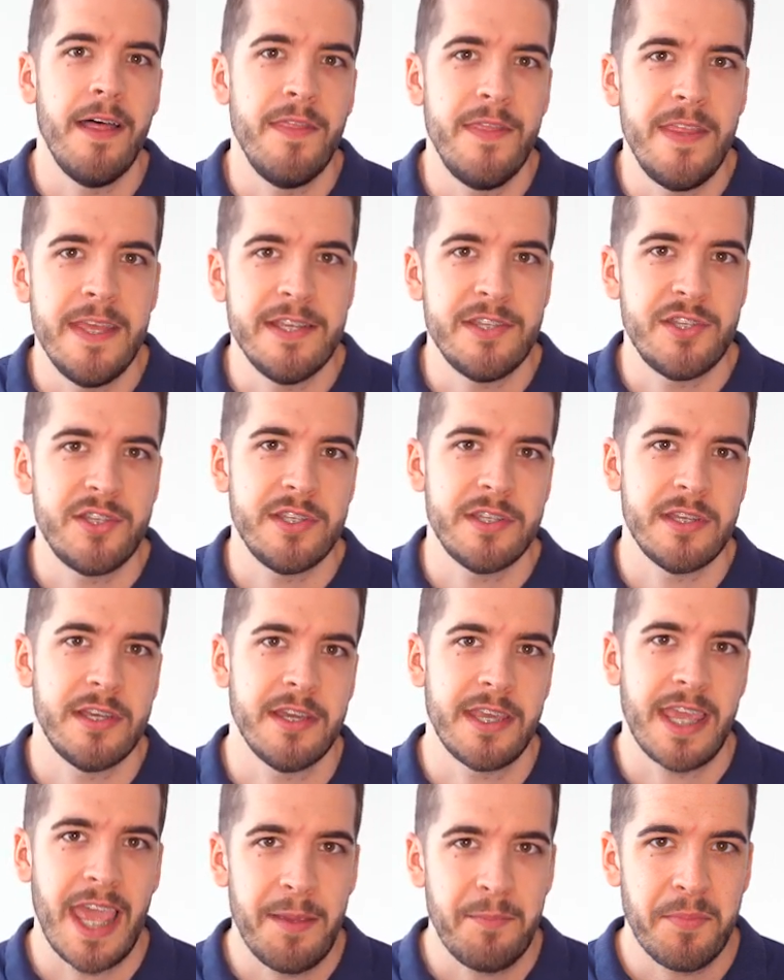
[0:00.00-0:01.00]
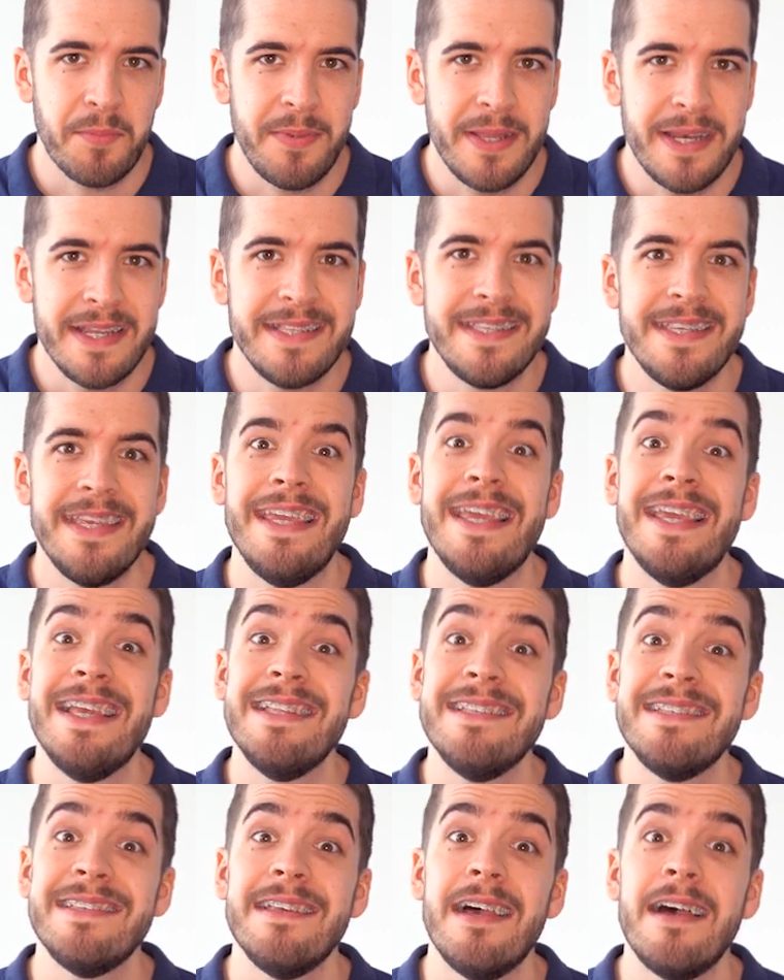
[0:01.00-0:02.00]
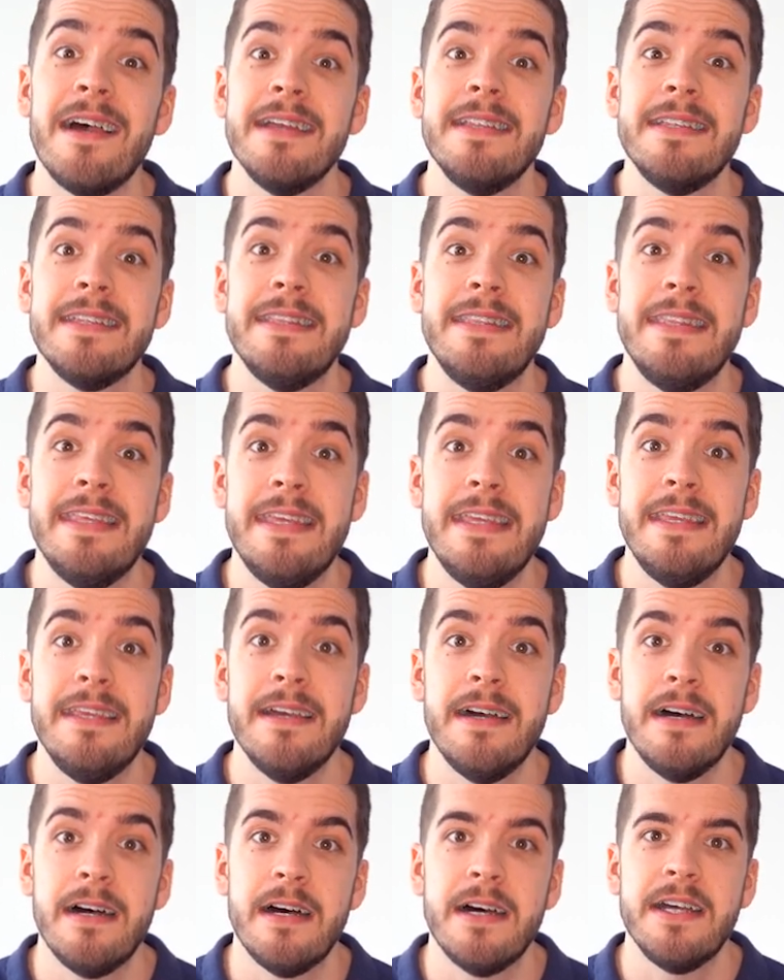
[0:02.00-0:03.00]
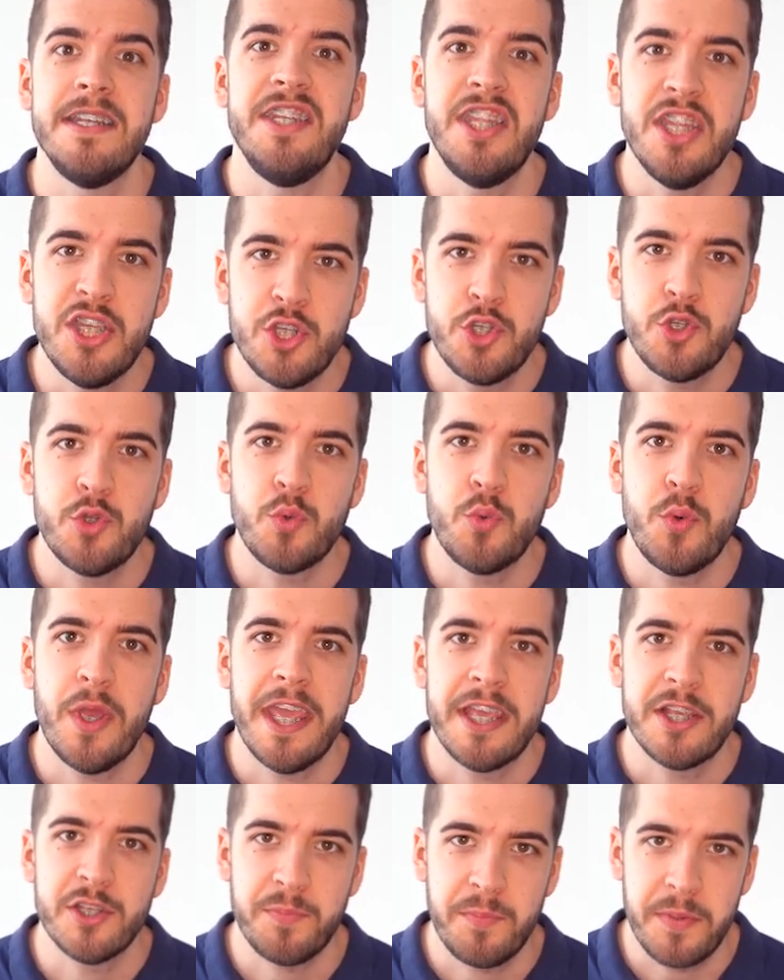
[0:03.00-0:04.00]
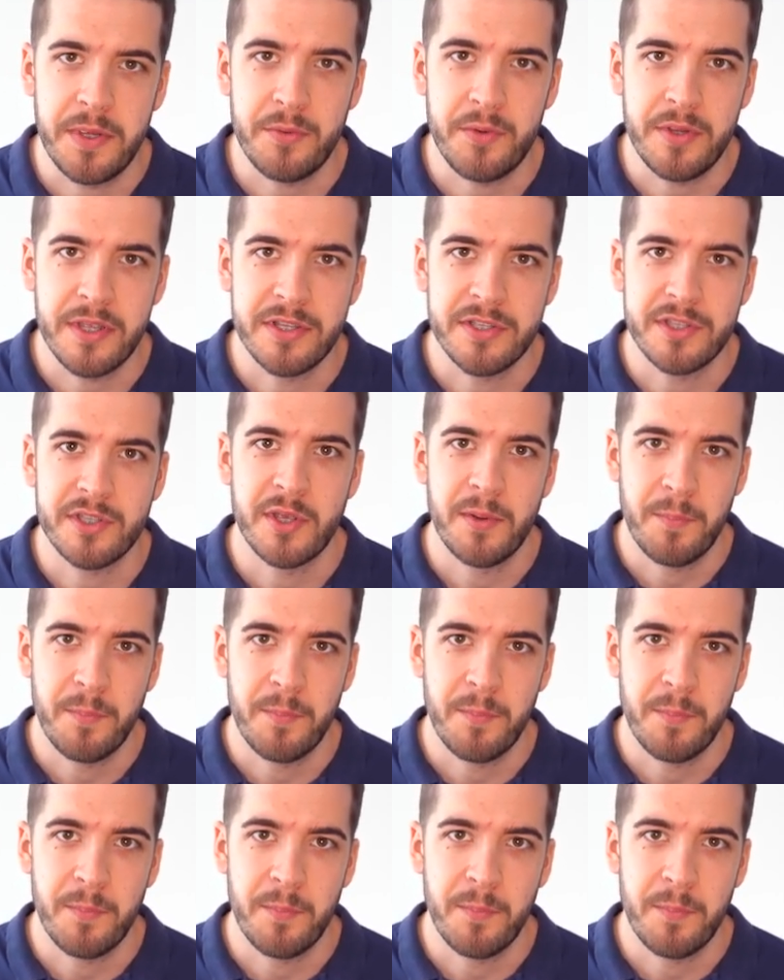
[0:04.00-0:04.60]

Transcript: this capability inside the digital experience